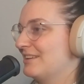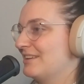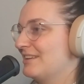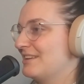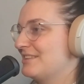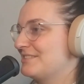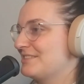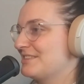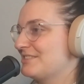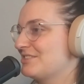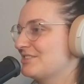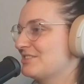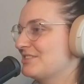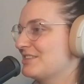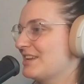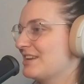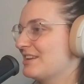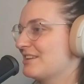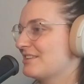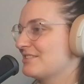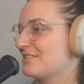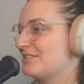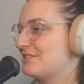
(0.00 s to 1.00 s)
Is this just
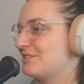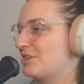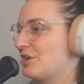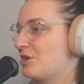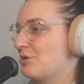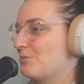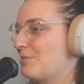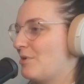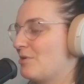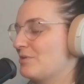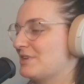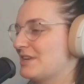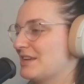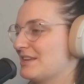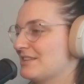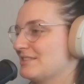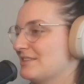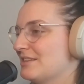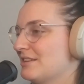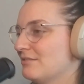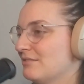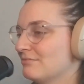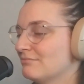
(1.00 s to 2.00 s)
like slow-mo dancing?